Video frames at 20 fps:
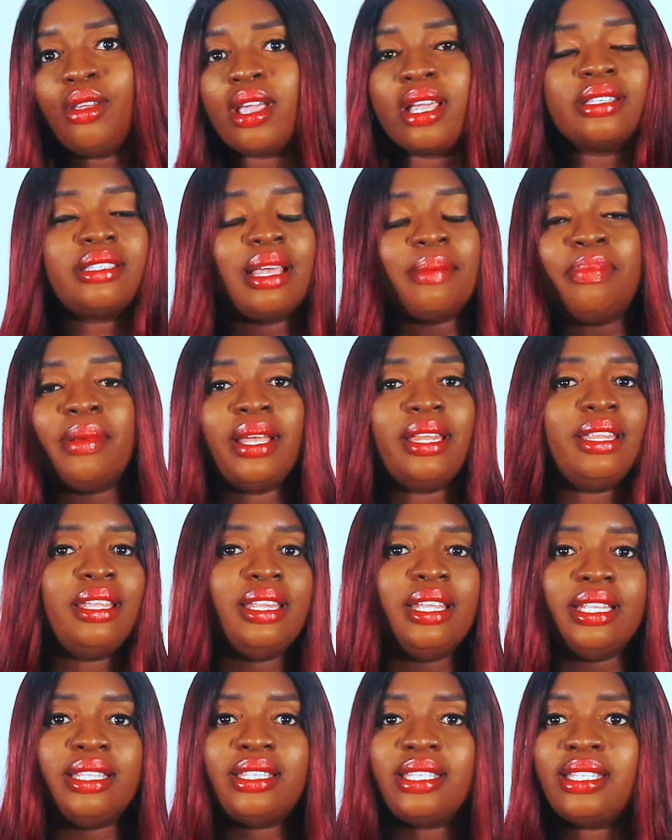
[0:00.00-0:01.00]
you can start
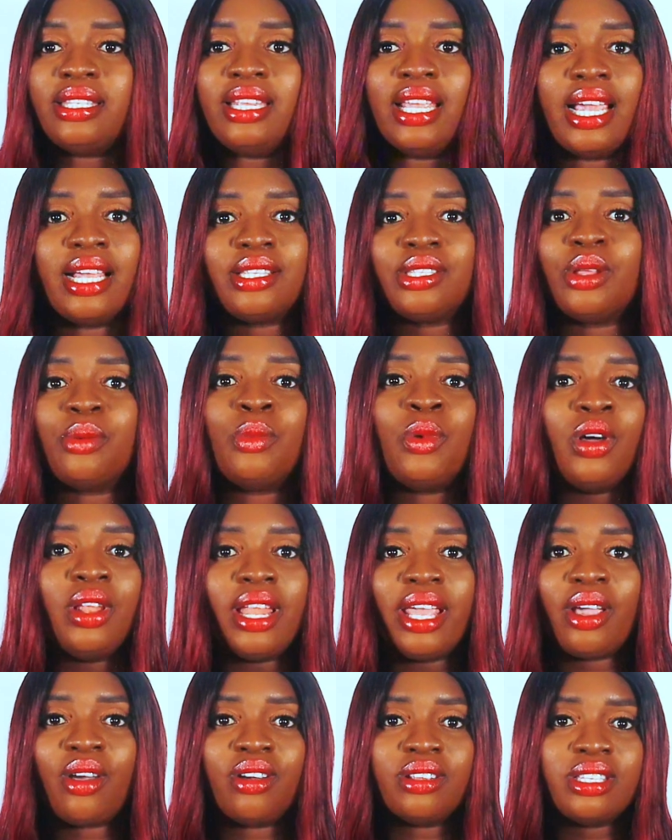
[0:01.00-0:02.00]
planning it. There are some
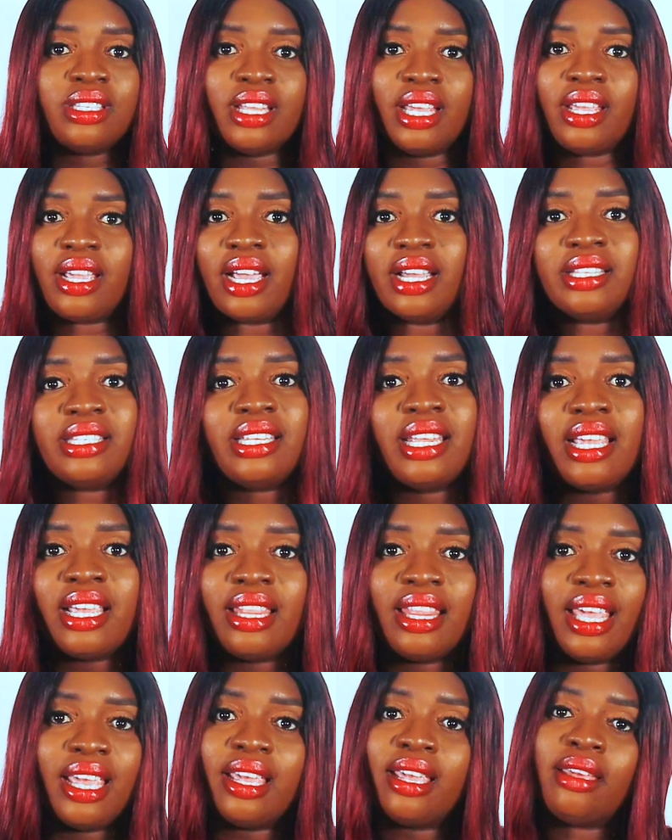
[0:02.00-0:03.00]
online courses that you can
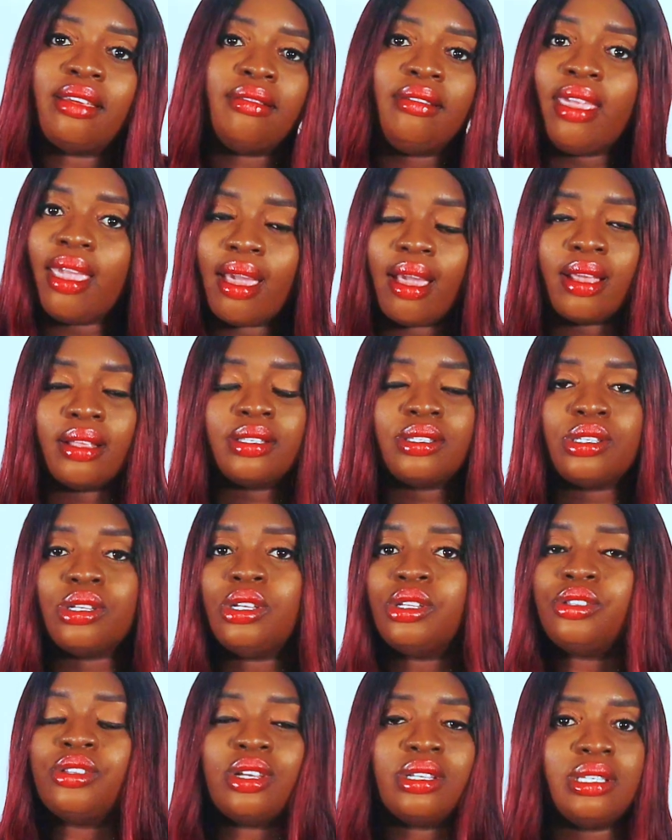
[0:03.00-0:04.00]
take, like yeah. So
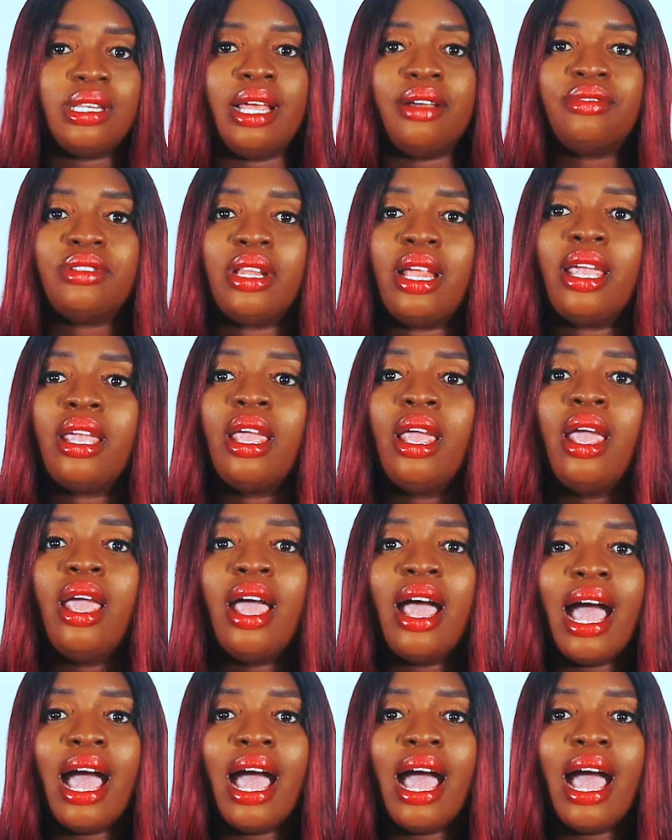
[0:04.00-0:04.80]
it doesn't have to like.